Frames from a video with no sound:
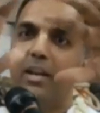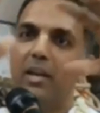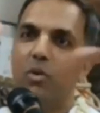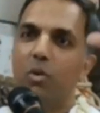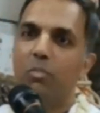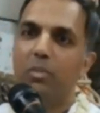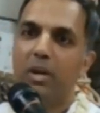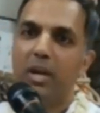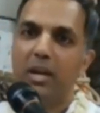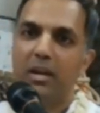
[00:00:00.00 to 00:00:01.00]
And he, op-
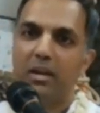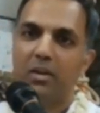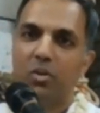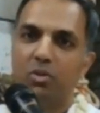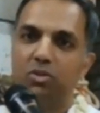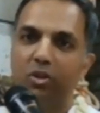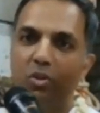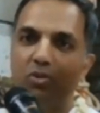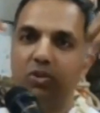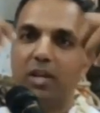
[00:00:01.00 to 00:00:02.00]
he goes
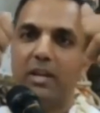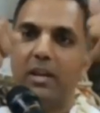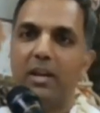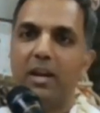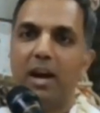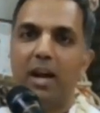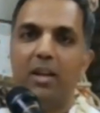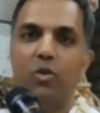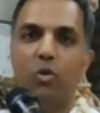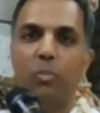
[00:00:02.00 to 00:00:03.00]
close to that
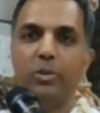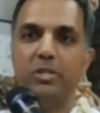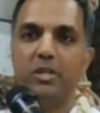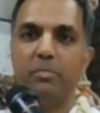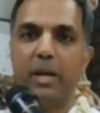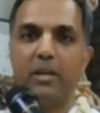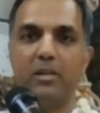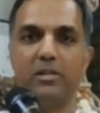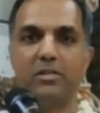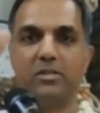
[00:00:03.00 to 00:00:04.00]
and he opens the
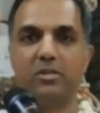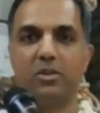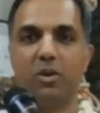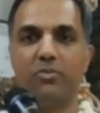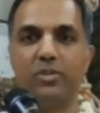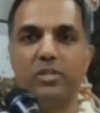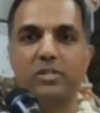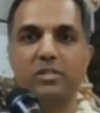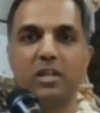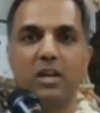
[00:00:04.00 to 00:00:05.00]
petals of
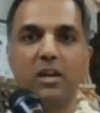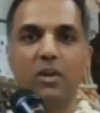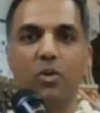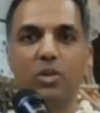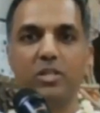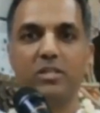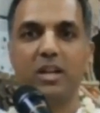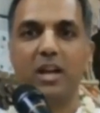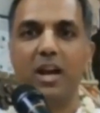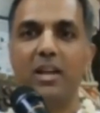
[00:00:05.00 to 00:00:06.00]
this
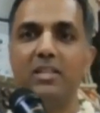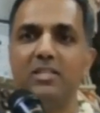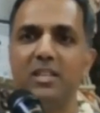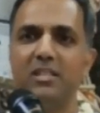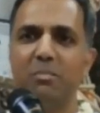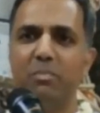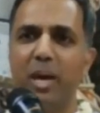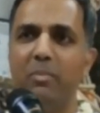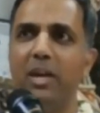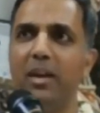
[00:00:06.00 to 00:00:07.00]
lotus and he sees a
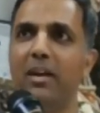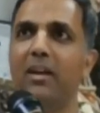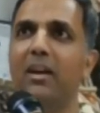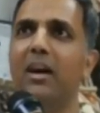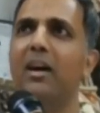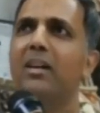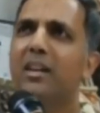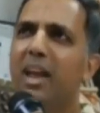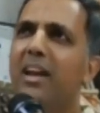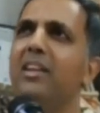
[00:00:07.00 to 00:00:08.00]
baby, a
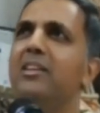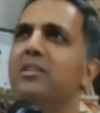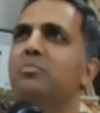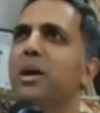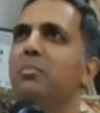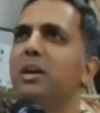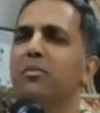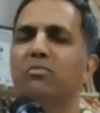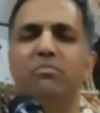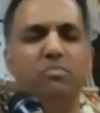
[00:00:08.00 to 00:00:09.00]
radiant
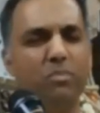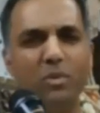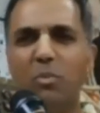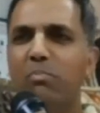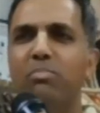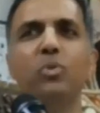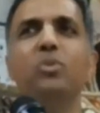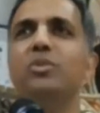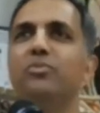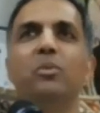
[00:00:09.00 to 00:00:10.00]
baby, you know,
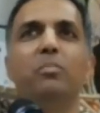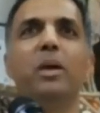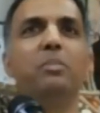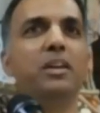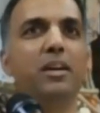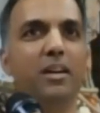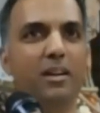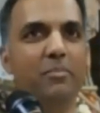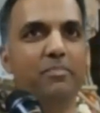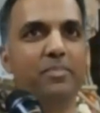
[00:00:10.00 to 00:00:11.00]
beautiful baby
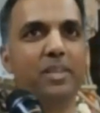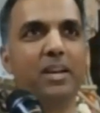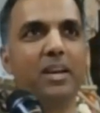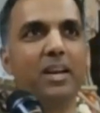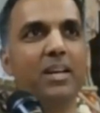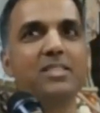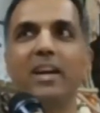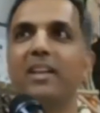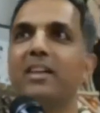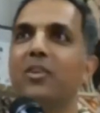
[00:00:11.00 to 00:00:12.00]
girl
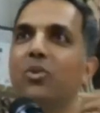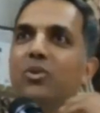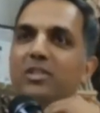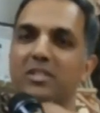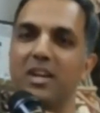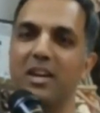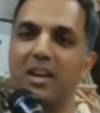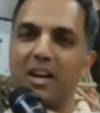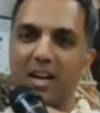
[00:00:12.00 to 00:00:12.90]
inside that lotus.